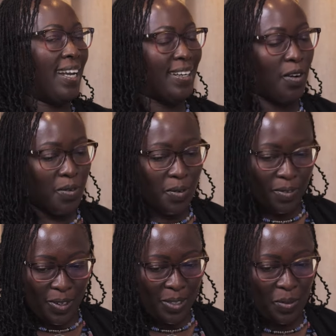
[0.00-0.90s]
And of
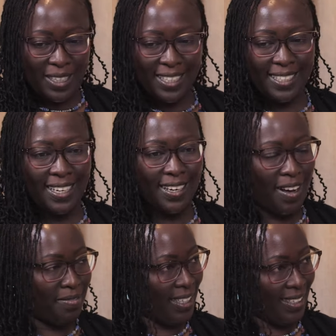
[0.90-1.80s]
course, there were these
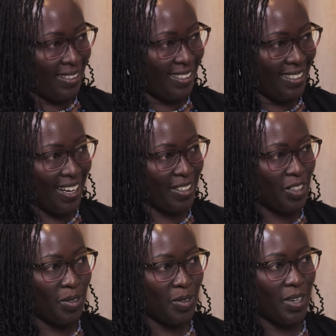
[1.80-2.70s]
lovely young
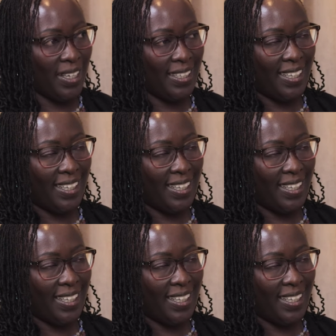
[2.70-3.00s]
children.